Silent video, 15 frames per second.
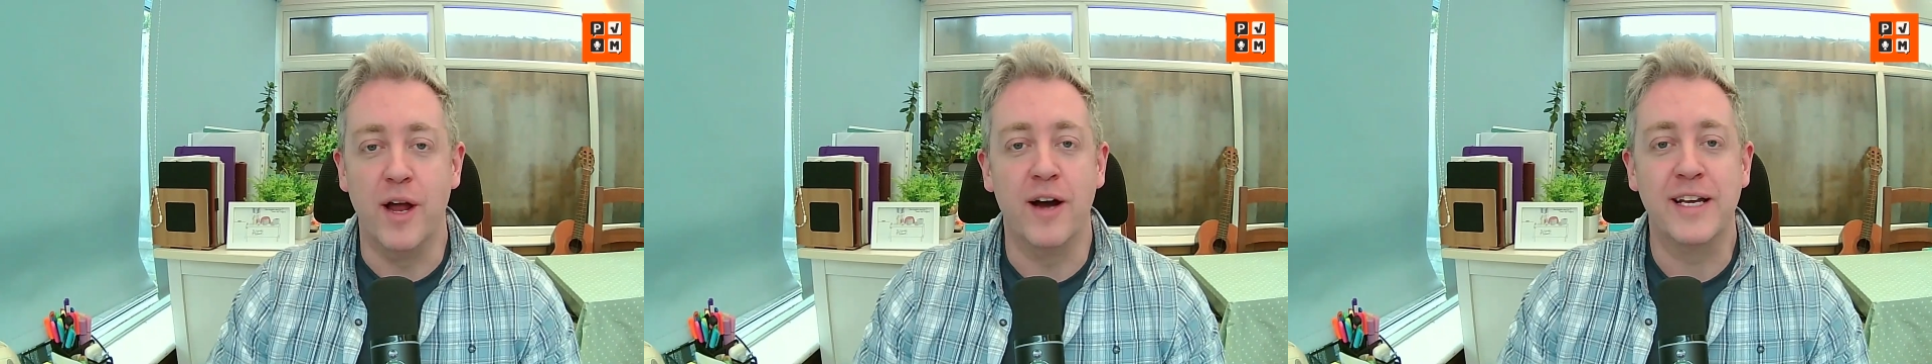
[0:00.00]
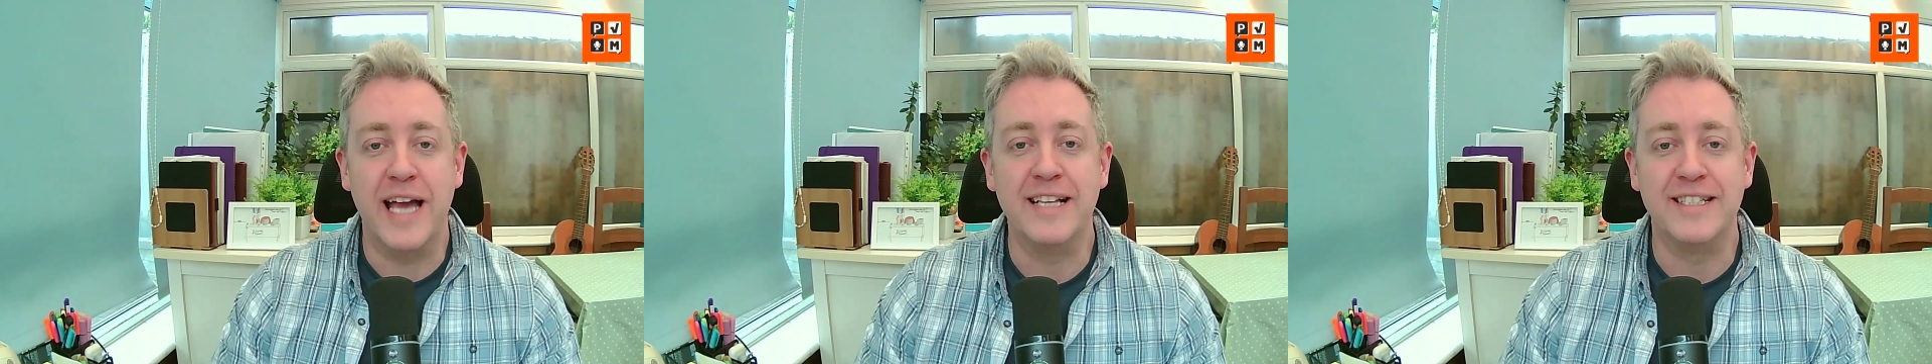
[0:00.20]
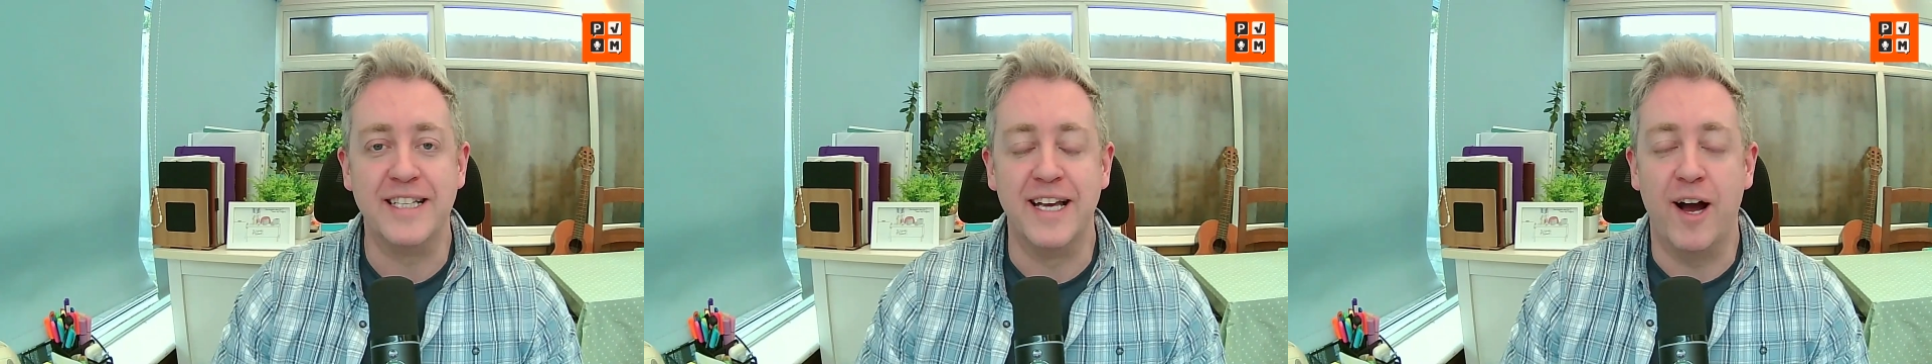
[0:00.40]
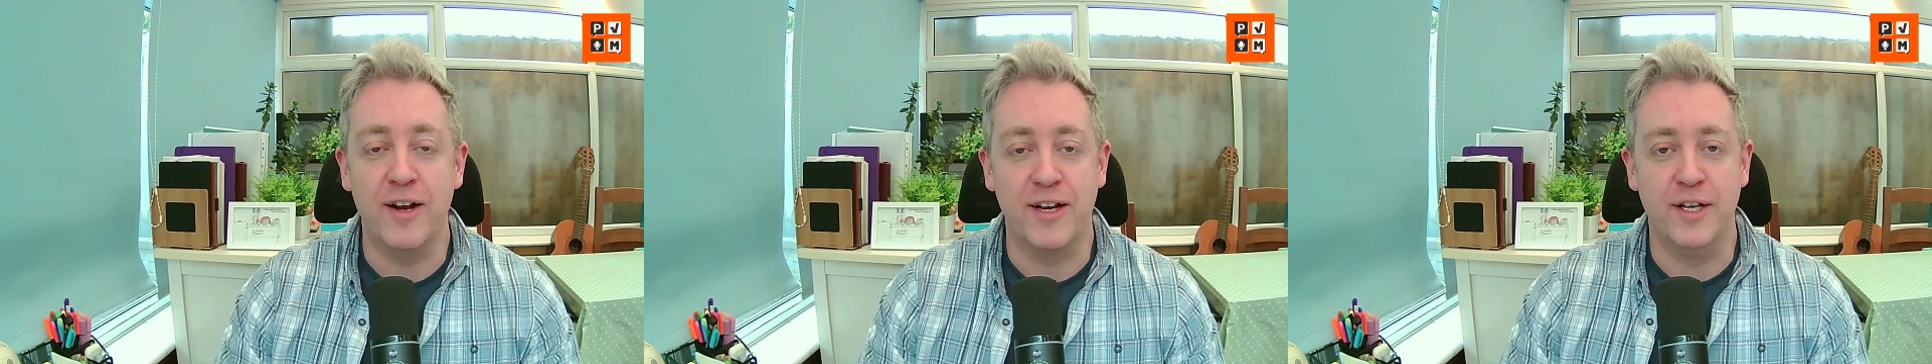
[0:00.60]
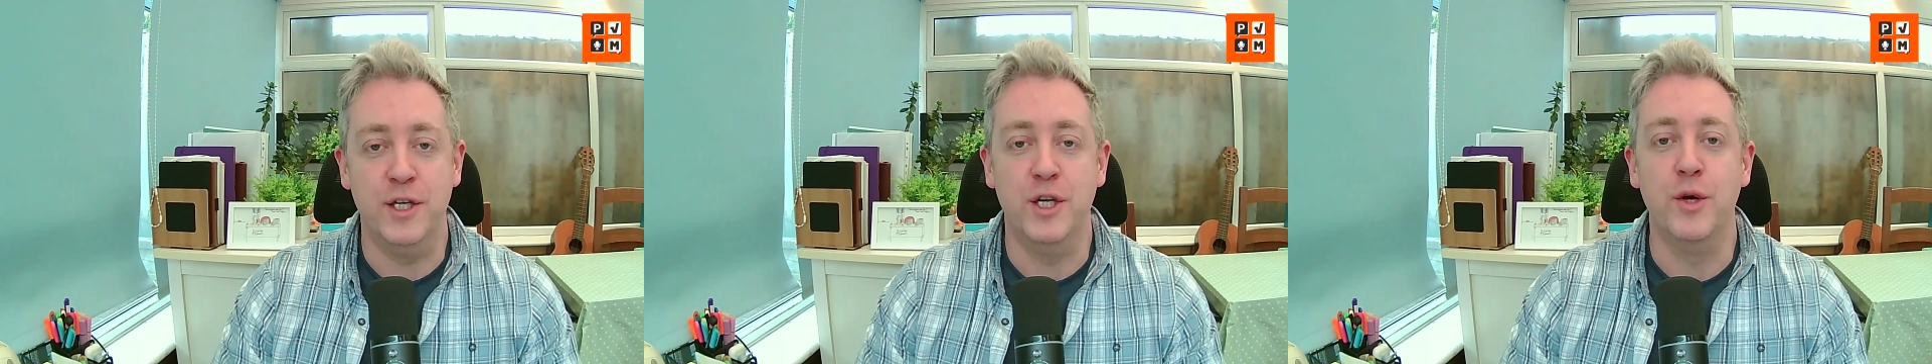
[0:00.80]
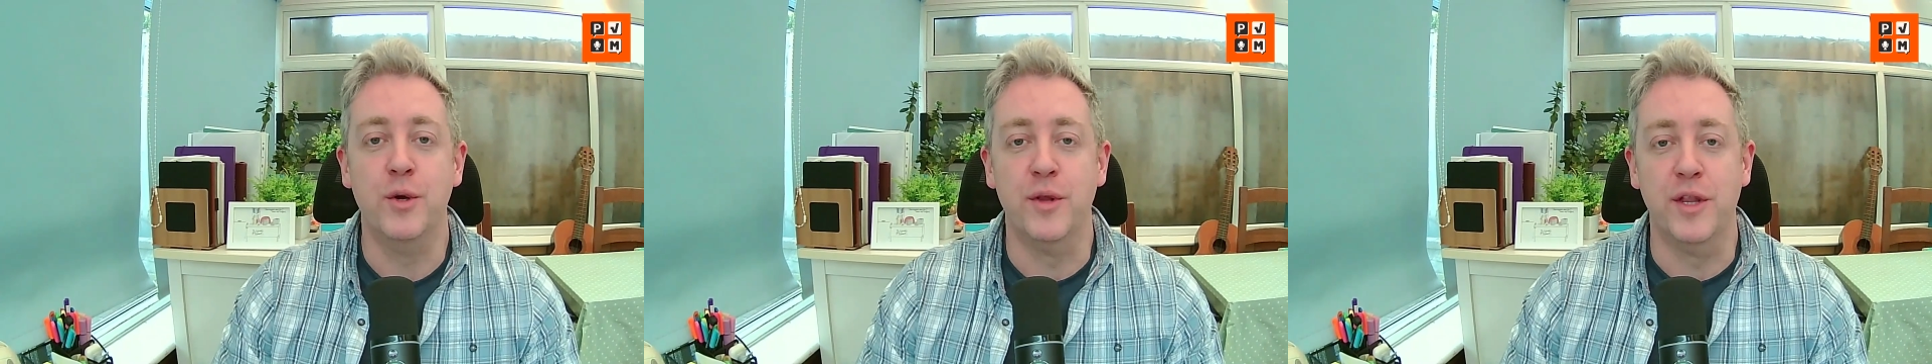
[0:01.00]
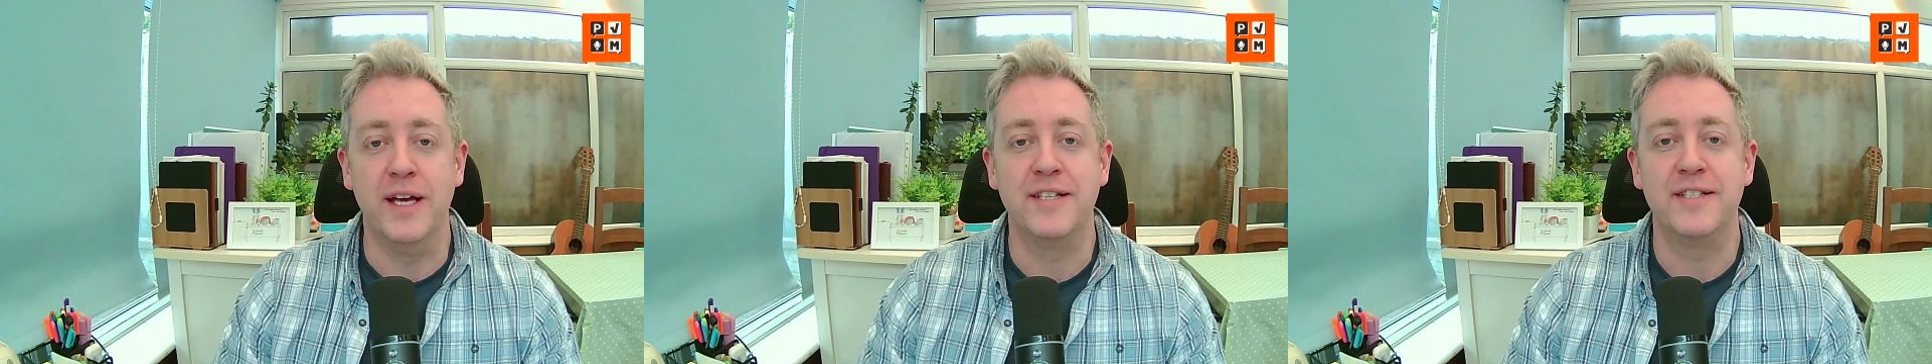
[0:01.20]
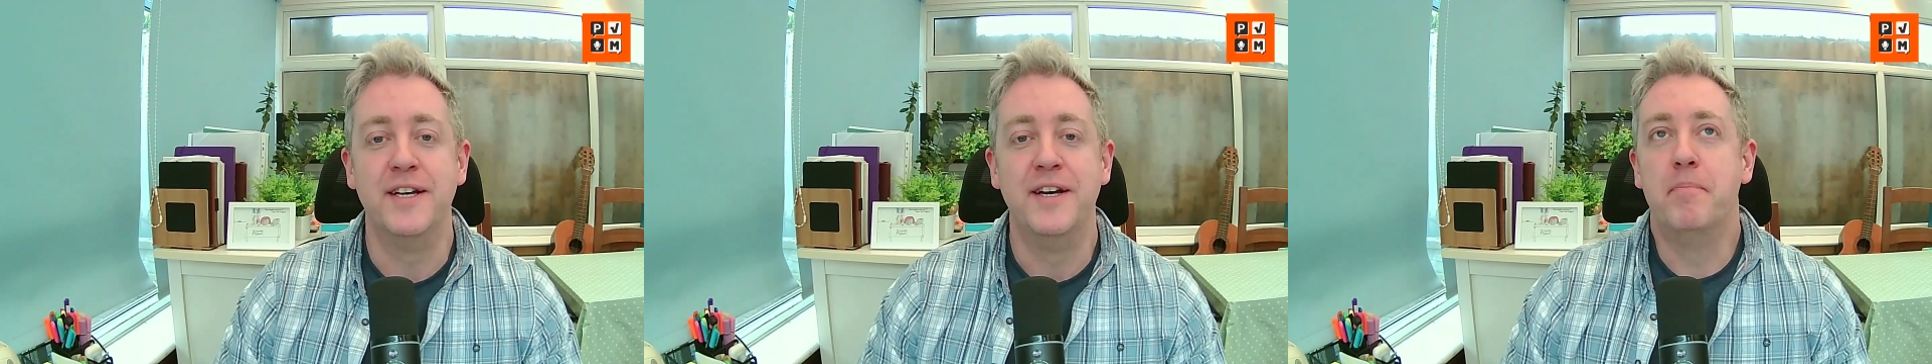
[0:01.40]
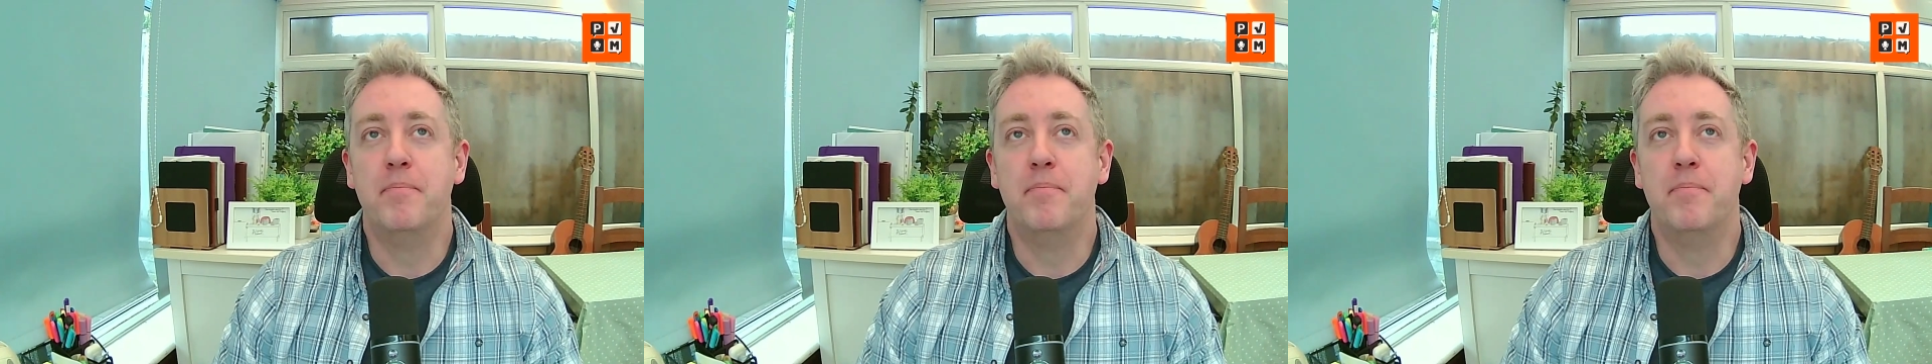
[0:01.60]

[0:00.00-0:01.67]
I get it. I can do this.